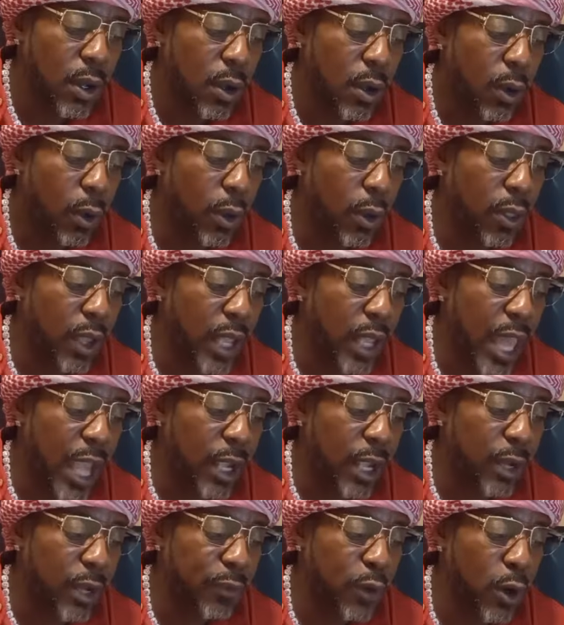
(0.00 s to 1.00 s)
or the lack
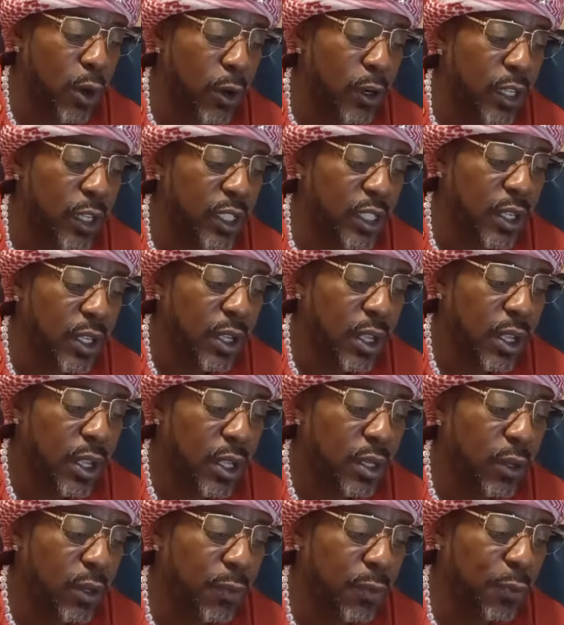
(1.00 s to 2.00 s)
of courage
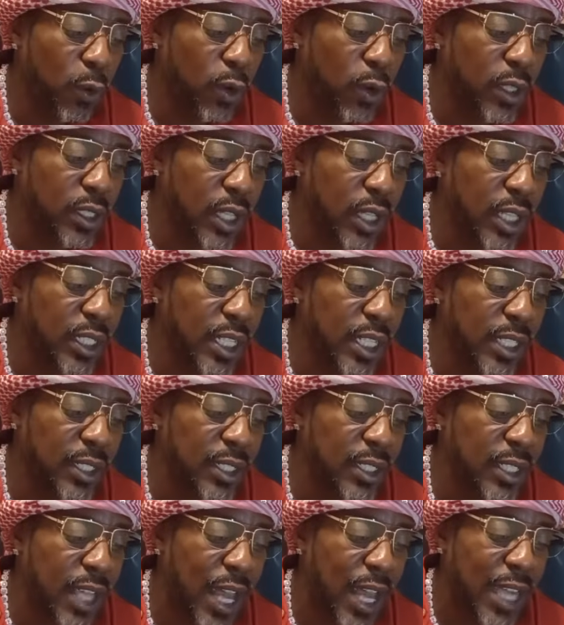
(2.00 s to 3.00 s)
to force attention
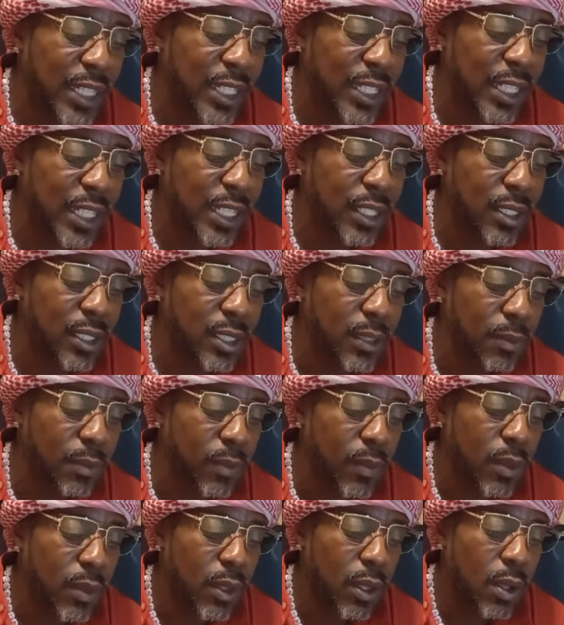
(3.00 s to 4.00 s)
to ideas,
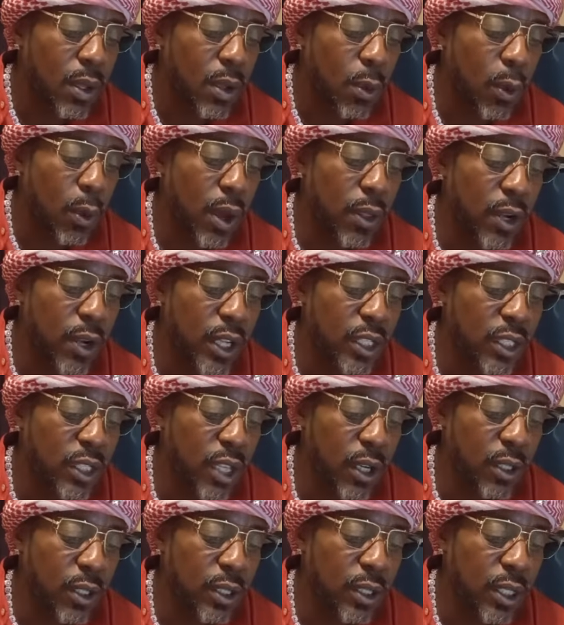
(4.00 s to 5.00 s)
whether in
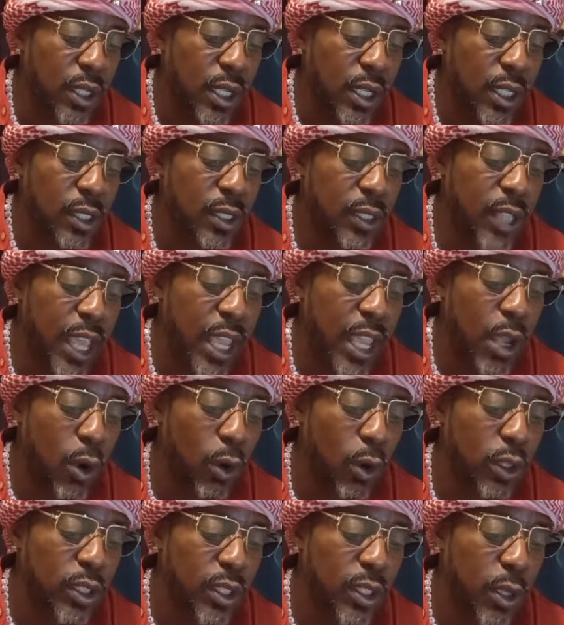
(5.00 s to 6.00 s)
church, state,
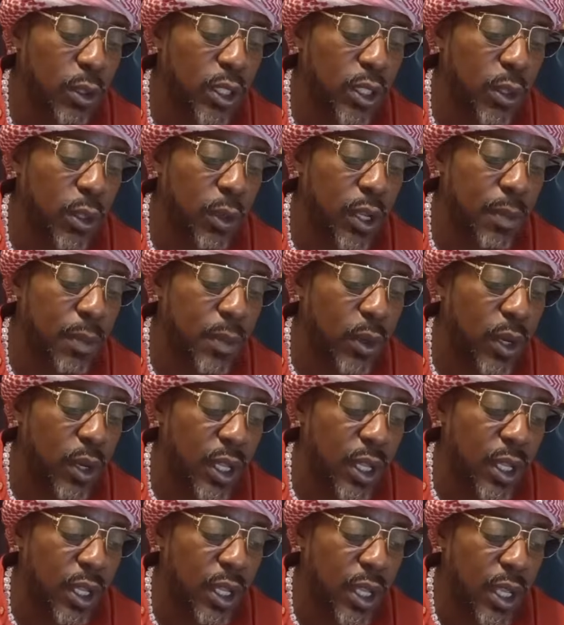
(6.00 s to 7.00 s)
or social
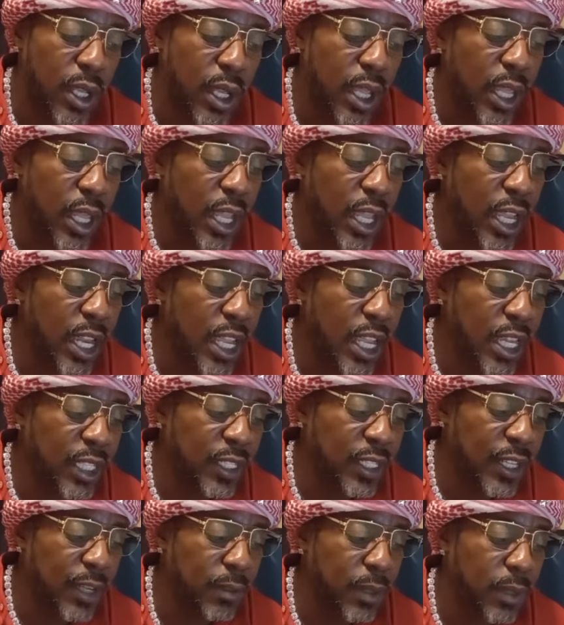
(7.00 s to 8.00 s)
community. Any
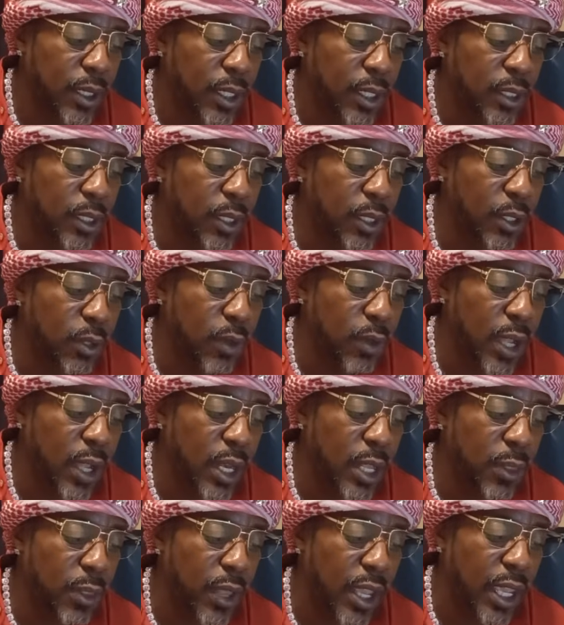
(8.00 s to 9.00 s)
attempt to do
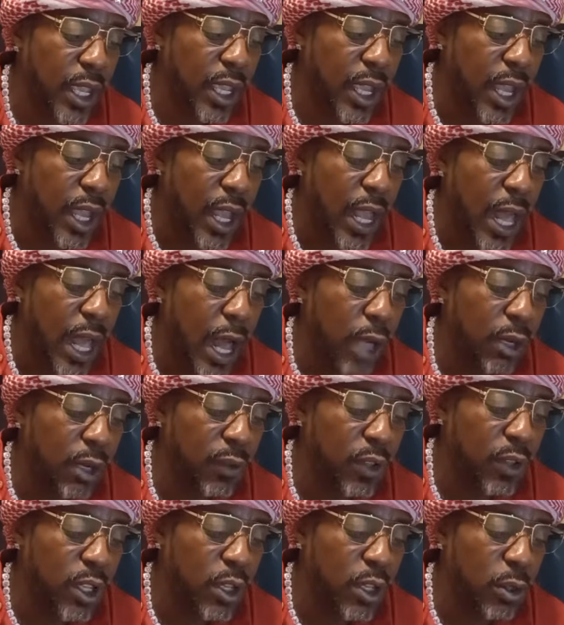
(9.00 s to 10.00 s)
anything out of
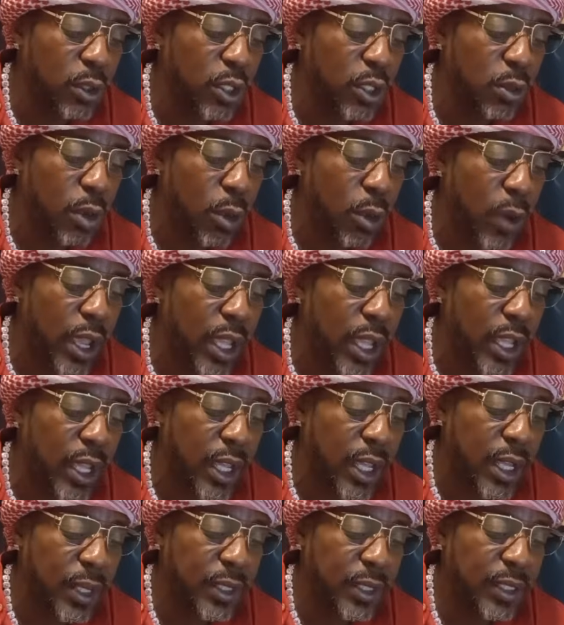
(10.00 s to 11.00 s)
the usual way
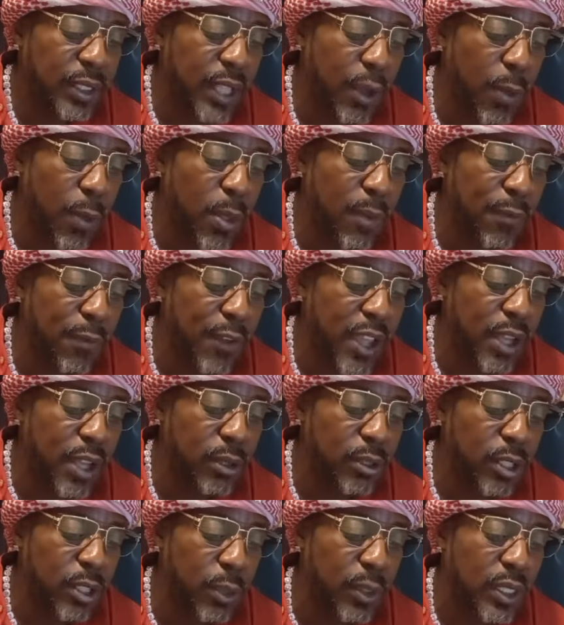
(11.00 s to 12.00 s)
seldom fails
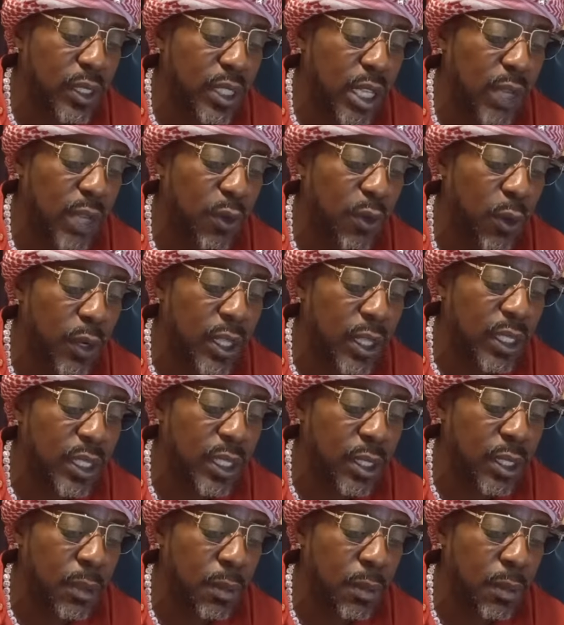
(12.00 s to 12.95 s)
to receive criticism,